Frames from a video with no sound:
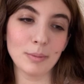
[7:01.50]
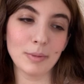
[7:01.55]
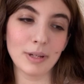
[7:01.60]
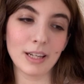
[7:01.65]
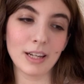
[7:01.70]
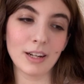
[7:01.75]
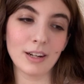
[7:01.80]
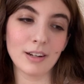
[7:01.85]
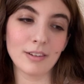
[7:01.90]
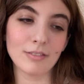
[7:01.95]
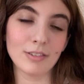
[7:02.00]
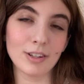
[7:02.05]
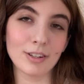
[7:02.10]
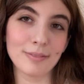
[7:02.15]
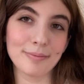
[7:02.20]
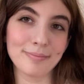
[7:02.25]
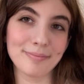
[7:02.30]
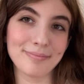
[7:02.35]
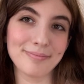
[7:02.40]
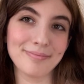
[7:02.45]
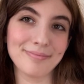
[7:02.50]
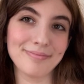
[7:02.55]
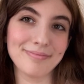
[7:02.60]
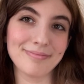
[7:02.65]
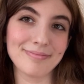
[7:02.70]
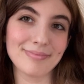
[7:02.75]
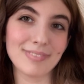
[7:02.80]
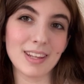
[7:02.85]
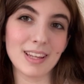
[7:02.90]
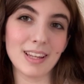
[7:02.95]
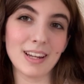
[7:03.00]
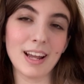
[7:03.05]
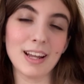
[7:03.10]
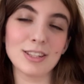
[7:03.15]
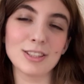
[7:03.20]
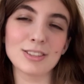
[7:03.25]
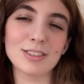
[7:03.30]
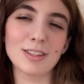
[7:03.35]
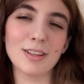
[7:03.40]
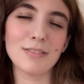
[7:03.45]
my caregiver. And I
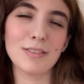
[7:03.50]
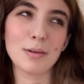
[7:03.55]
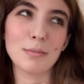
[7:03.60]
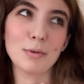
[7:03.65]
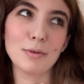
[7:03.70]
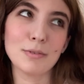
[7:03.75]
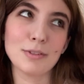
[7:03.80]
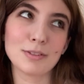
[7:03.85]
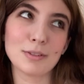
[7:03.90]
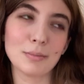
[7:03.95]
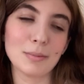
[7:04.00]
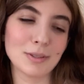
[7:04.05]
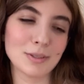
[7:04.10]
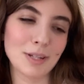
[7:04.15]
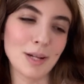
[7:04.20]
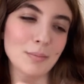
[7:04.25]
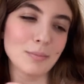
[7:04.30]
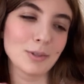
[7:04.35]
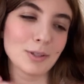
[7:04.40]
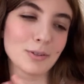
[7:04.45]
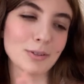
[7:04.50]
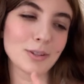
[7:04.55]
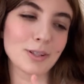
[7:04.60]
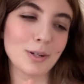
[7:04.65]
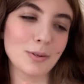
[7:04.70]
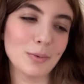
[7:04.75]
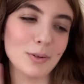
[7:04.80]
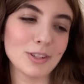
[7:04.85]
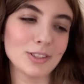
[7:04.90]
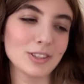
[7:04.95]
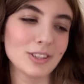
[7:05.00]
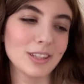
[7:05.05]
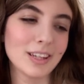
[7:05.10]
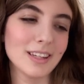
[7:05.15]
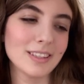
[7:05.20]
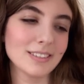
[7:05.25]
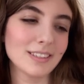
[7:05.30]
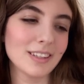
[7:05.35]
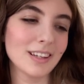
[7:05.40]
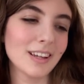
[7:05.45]
just love that movie so much. I'm literally going to watch it
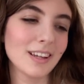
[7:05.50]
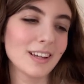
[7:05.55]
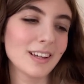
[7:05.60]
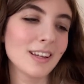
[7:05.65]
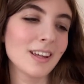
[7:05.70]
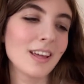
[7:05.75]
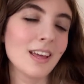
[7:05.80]
again tonight.